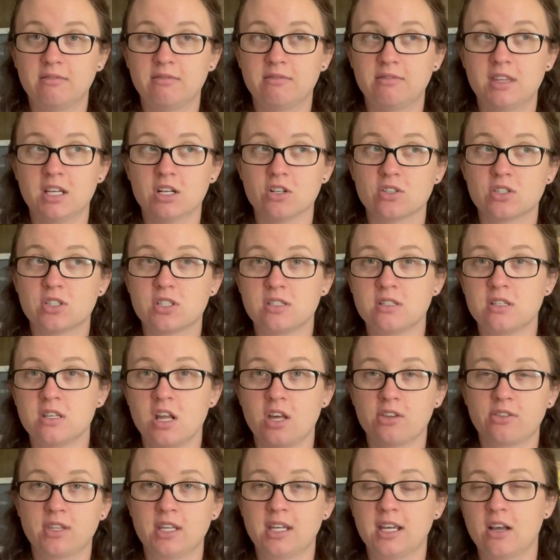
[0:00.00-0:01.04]
there's
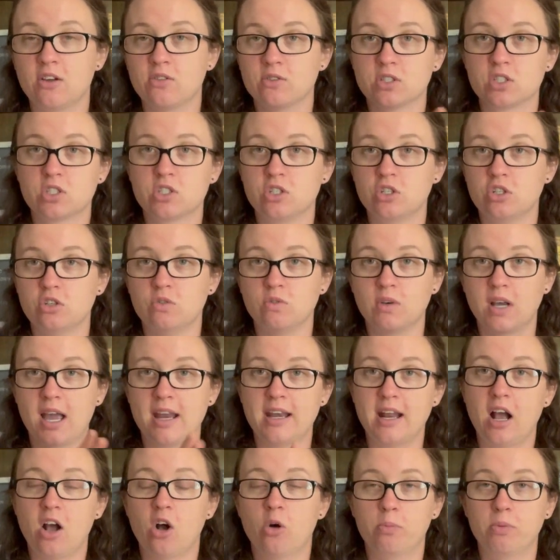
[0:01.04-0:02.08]
nothing else to kind
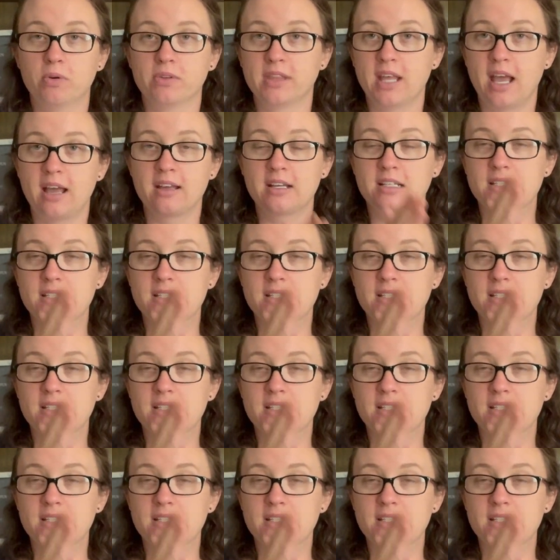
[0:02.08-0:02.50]
of help with that.